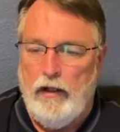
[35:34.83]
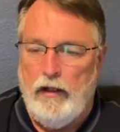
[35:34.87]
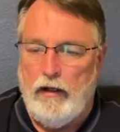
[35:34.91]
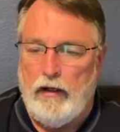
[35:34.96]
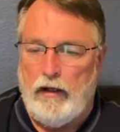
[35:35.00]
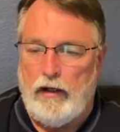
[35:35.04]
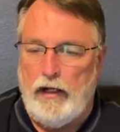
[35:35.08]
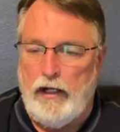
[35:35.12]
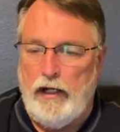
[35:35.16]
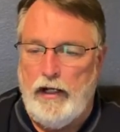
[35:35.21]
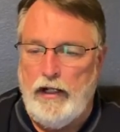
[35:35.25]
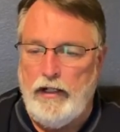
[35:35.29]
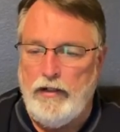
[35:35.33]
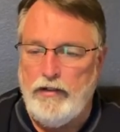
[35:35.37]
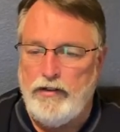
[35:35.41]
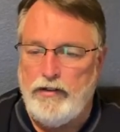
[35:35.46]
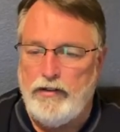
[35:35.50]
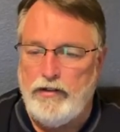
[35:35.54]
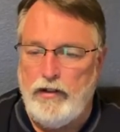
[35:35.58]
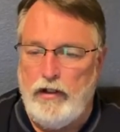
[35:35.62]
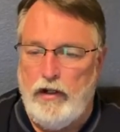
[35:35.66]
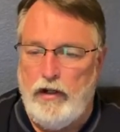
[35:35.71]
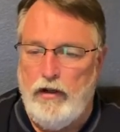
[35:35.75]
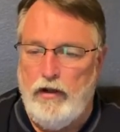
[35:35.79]
All right,
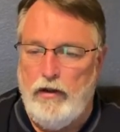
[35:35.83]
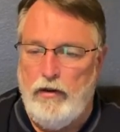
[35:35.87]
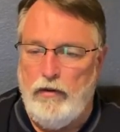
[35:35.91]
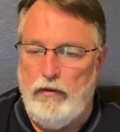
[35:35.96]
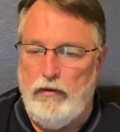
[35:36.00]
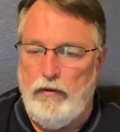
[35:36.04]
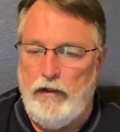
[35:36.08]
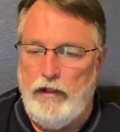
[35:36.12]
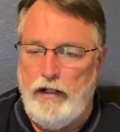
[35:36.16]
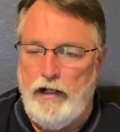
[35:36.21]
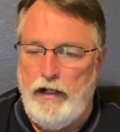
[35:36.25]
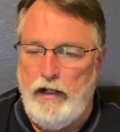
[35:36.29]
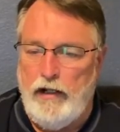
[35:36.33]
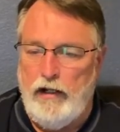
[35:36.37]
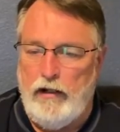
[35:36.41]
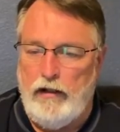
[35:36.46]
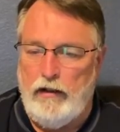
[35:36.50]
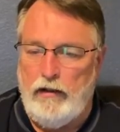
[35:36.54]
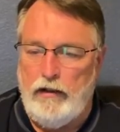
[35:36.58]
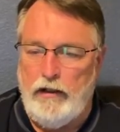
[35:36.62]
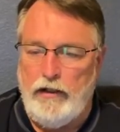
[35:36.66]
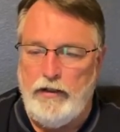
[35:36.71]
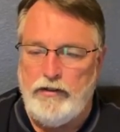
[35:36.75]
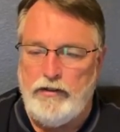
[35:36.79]
so
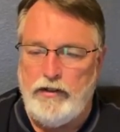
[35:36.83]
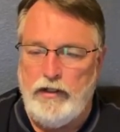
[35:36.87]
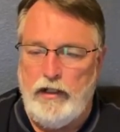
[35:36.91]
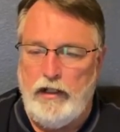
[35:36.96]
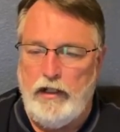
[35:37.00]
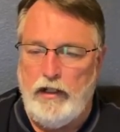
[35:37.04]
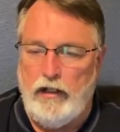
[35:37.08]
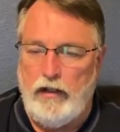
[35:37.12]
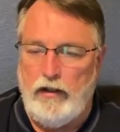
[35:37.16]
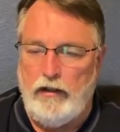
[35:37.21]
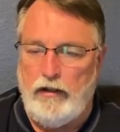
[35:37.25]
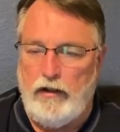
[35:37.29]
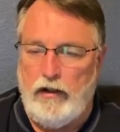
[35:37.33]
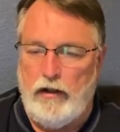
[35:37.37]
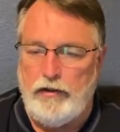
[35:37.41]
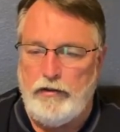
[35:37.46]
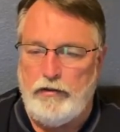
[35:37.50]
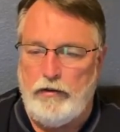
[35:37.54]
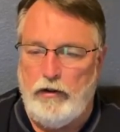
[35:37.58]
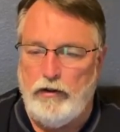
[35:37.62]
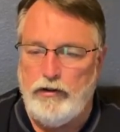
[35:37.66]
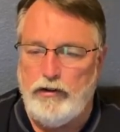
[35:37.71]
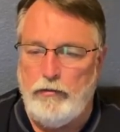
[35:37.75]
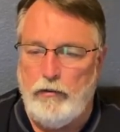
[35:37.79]
now let's see here. Y'all
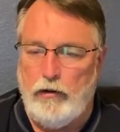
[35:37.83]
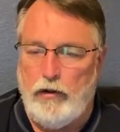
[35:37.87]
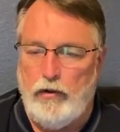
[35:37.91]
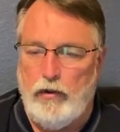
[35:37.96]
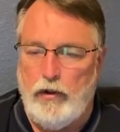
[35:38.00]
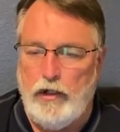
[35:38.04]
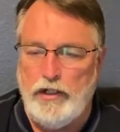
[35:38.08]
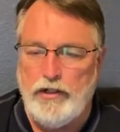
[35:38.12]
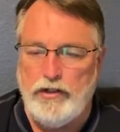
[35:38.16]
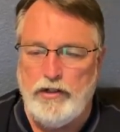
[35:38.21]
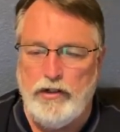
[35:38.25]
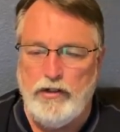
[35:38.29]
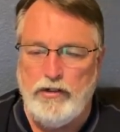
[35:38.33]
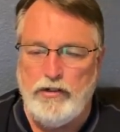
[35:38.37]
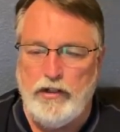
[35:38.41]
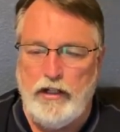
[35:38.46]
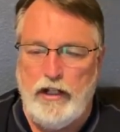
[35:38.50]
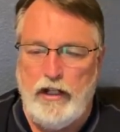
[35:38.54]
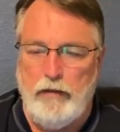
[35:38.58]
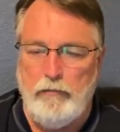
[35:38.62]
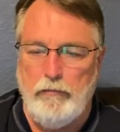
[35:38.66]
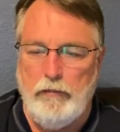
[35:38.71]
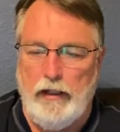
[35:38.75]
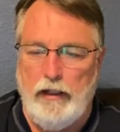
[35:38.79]
throw some questions
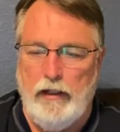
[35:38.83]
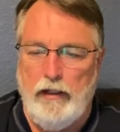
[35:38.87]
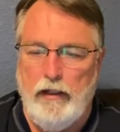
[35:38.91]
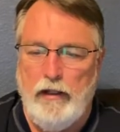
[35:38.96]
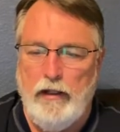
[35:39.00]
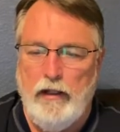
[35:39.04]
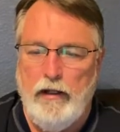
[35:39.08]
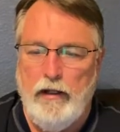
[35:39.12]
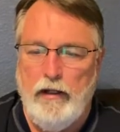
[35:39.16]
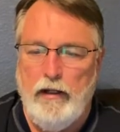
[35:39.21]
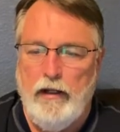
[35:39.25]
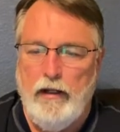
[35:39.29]
at me.